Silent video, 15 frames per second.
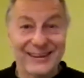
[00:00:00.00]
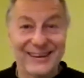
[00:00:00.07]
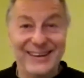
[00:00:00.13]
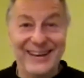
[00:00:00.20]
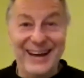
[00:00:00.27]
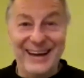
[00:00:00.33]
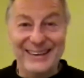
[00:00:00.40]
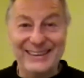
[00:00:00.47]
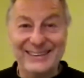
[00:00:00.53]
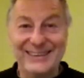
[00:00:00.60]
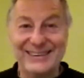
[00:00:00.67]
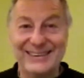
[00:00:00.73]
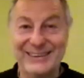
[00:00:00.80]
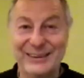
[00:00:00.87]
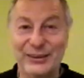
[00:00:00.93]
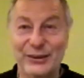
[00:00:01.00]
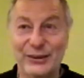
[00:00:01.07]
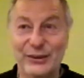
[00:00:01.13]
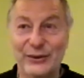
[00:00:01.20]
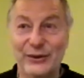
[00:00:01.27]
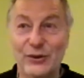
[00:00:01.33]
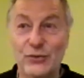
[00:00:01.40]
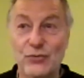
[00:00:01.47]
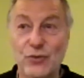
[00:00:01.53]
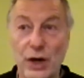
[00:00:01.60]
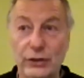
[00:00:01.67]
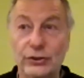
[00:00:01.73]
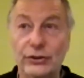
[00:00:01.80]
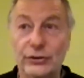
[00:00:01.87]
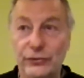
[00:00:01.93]
that's, you know, the
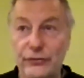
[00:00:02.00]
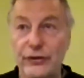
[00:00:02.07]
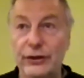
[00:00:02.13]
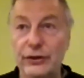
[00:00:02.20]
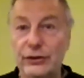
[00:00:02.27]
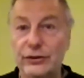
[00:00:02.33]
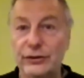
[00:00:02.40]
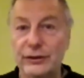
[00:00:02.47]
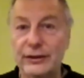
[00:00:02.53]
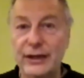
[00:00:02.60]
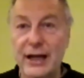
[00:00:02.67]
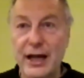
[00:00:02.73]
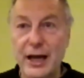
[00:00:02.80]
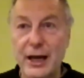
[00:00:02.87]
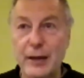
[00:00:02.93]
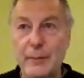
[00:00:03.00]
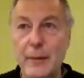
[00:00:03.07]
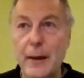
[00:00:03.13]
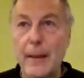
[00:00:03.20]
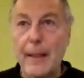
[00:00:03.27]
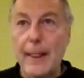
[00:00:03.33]
rush to finish in time,